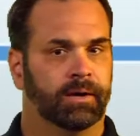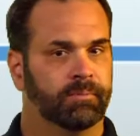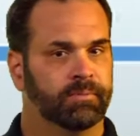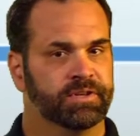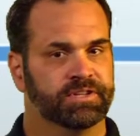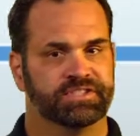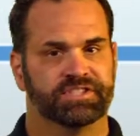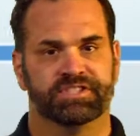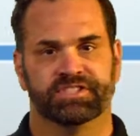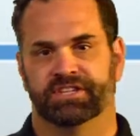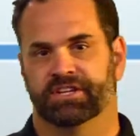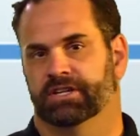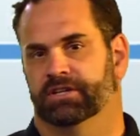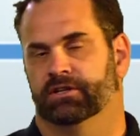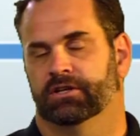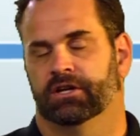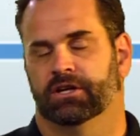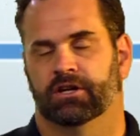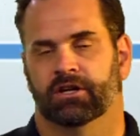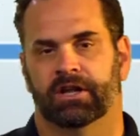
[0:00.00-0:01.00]
This is a
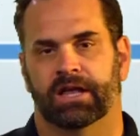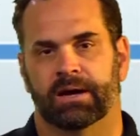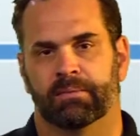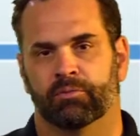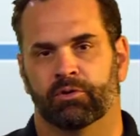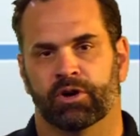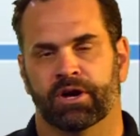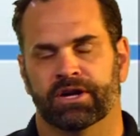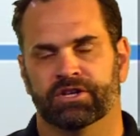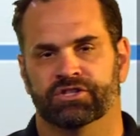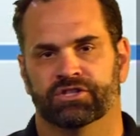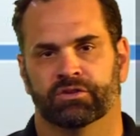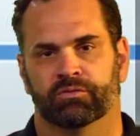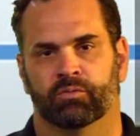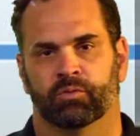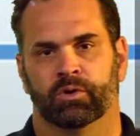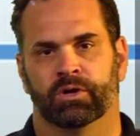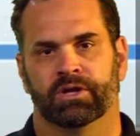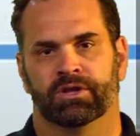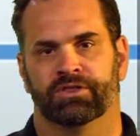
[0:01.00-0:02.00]
collaboration
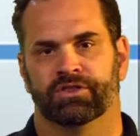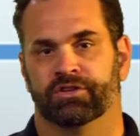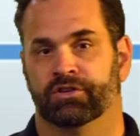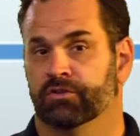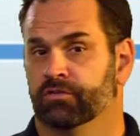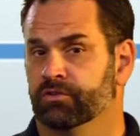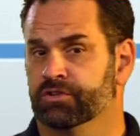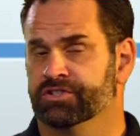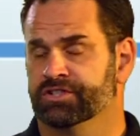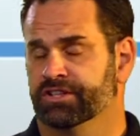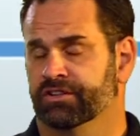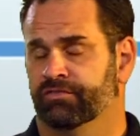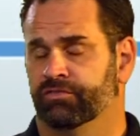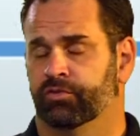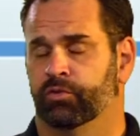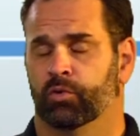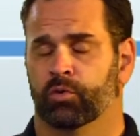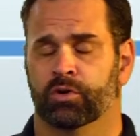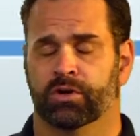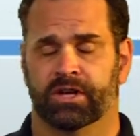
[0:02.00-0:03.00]
with the University of
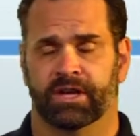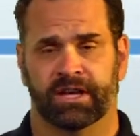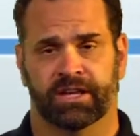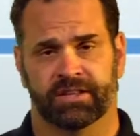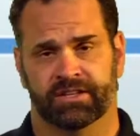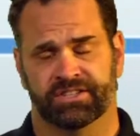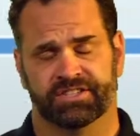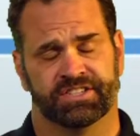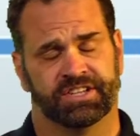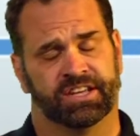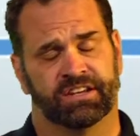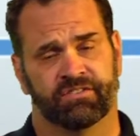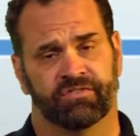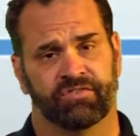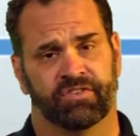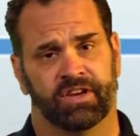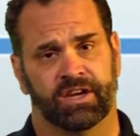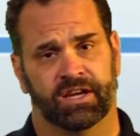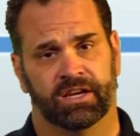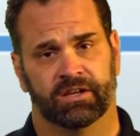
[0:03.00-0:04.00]
Florida and the Santa
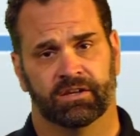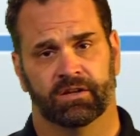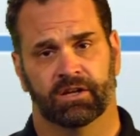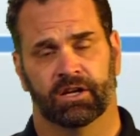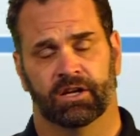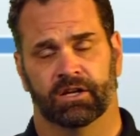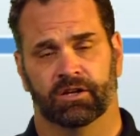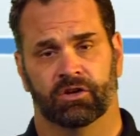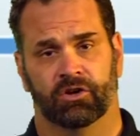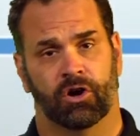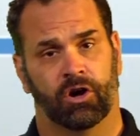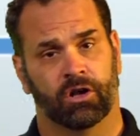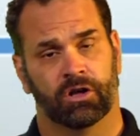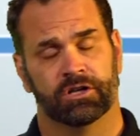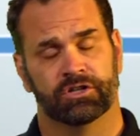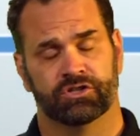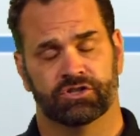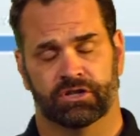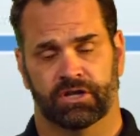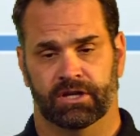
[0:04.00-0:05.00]
Fe
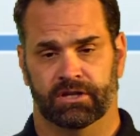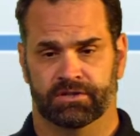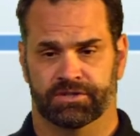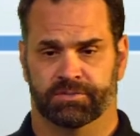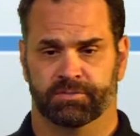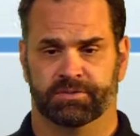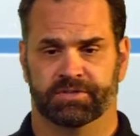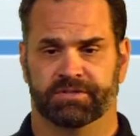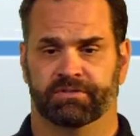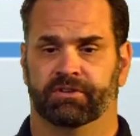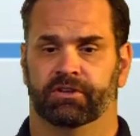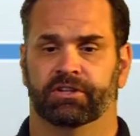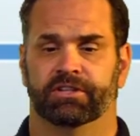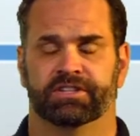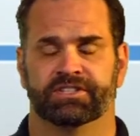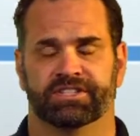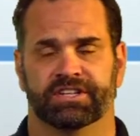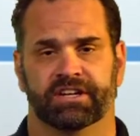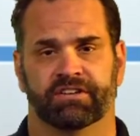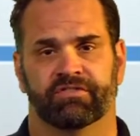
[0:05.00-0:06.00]
College, and specifically
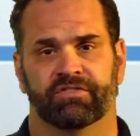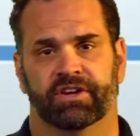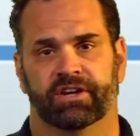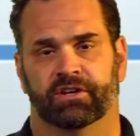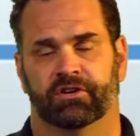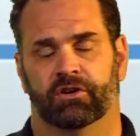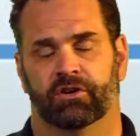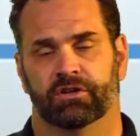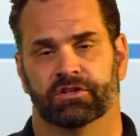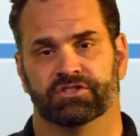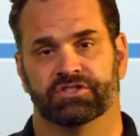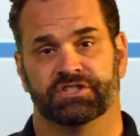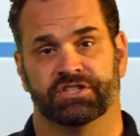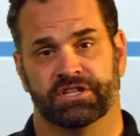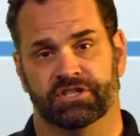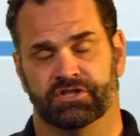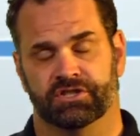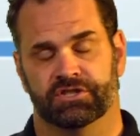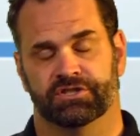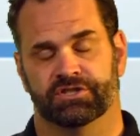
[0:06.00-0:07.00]
the Santa Fe College
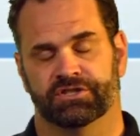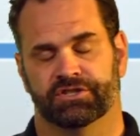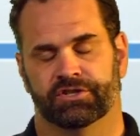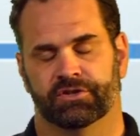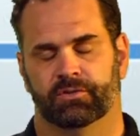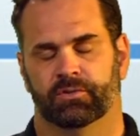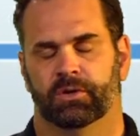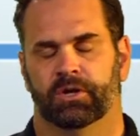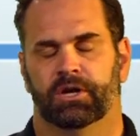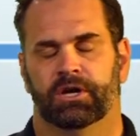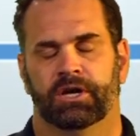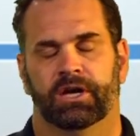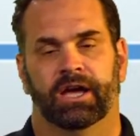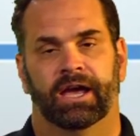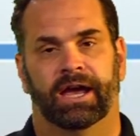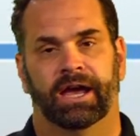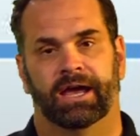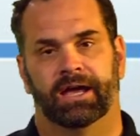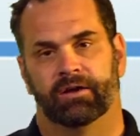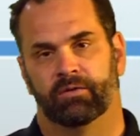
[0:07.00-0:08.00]
Teaching Zoo.
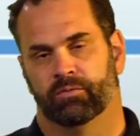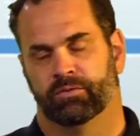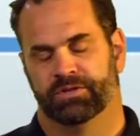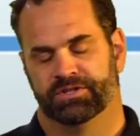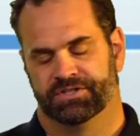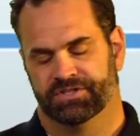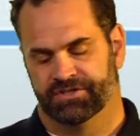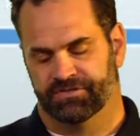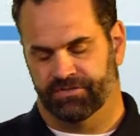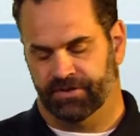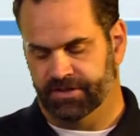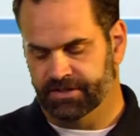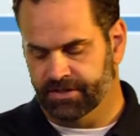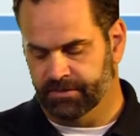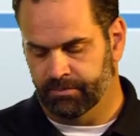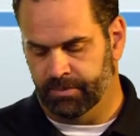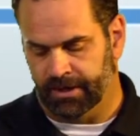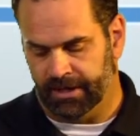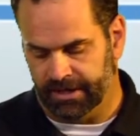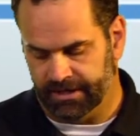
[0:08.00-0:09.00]
And this is
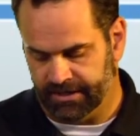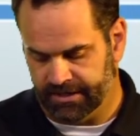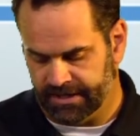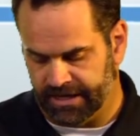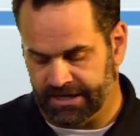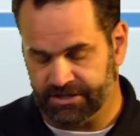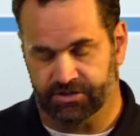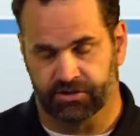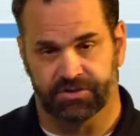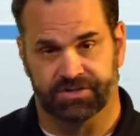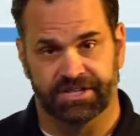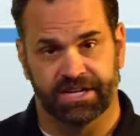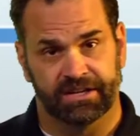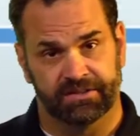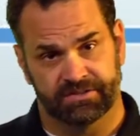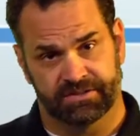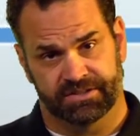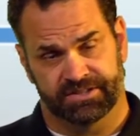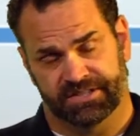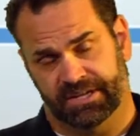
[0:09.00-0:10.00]
funded by the National
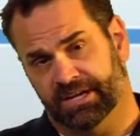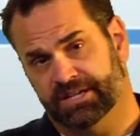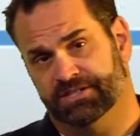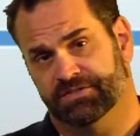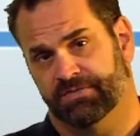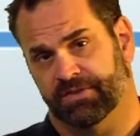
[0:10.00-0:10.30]
Science